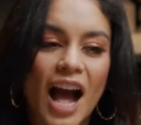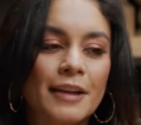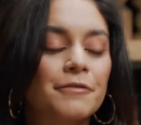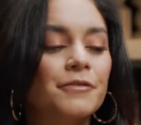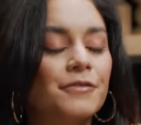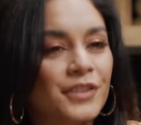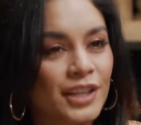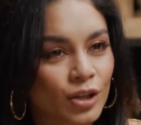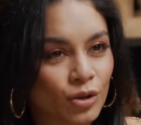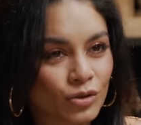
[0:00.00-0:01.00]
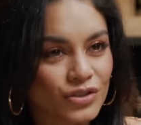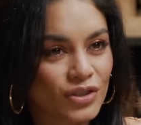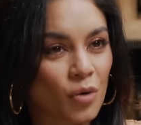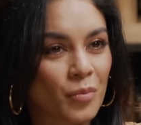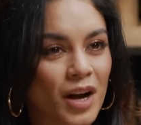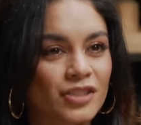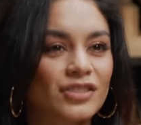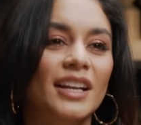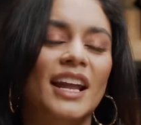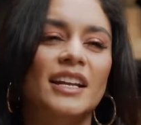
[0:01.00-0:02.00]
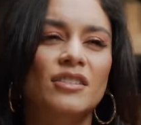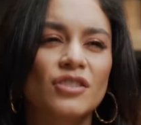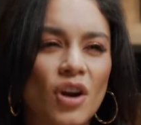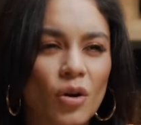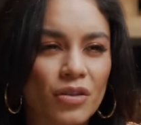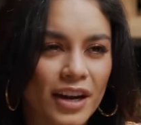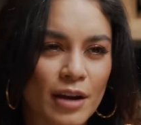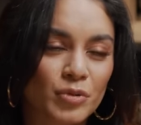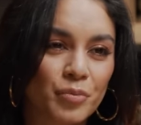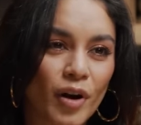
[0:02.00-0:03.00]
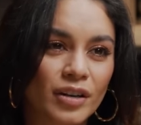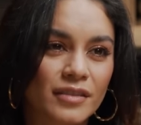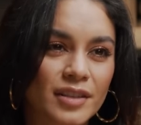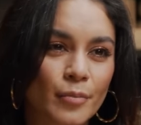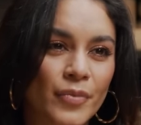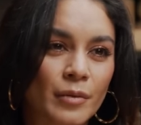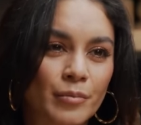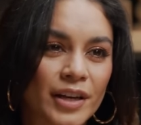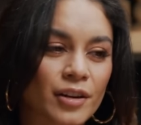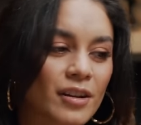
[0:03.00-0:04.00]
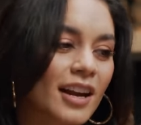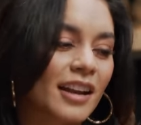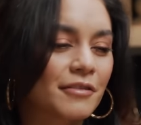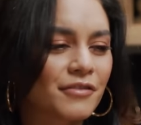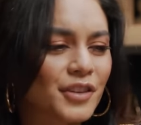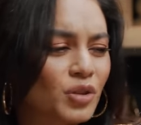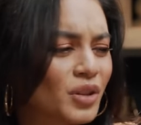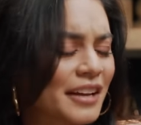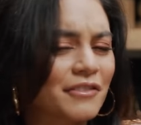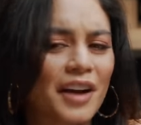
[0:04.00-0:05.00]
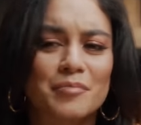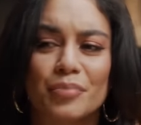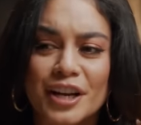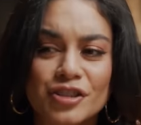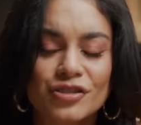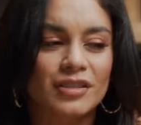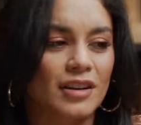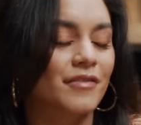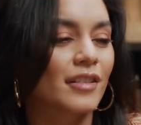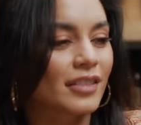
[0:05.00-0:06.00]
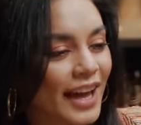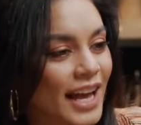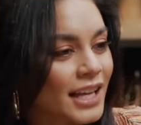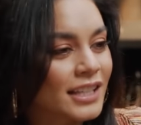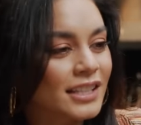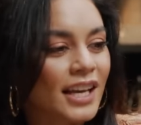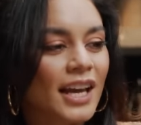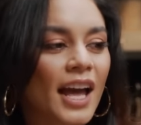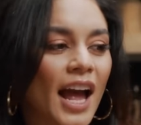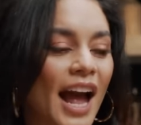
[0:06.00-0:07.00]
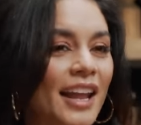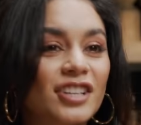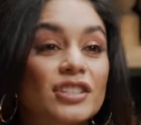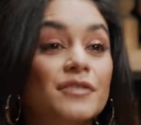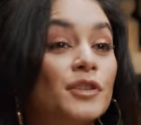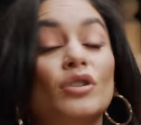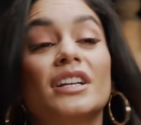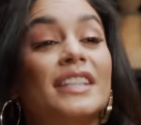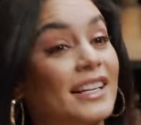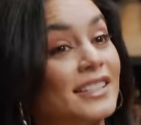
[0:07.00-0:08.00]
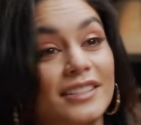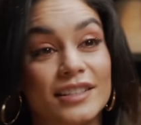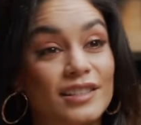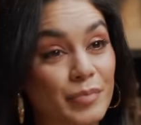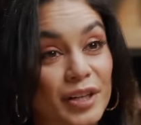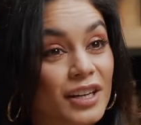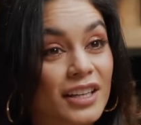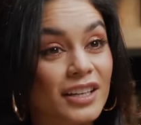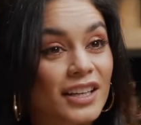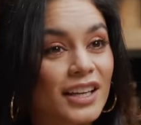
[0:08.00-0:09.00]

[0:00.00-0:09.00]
I feel so much and I know that I'm a part of something bigger, and I feel like vibration of the land, and I just feel connected to spirit.